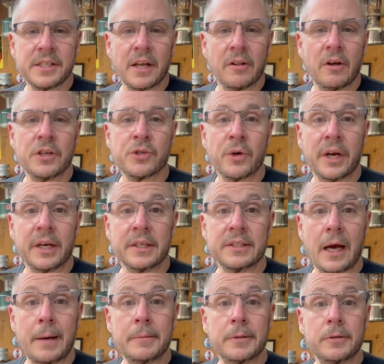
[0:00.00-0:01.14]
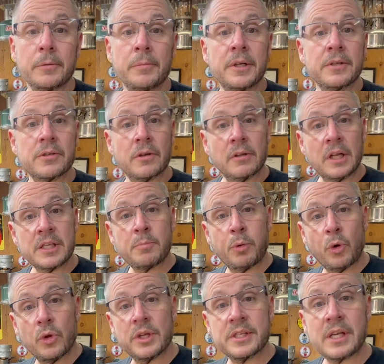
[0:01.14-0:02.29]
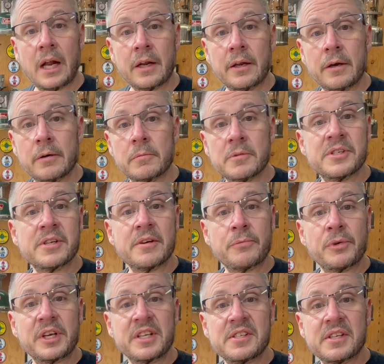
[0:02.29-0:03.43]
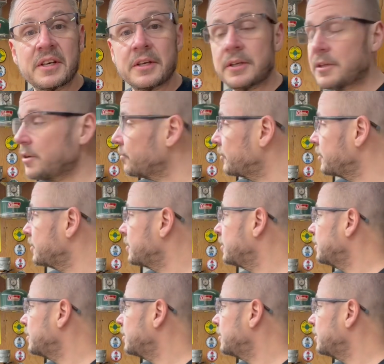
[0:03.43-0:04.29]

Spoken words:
I lost track of time a little bit. So let's pull this out of here and we'll see if we can see any difference.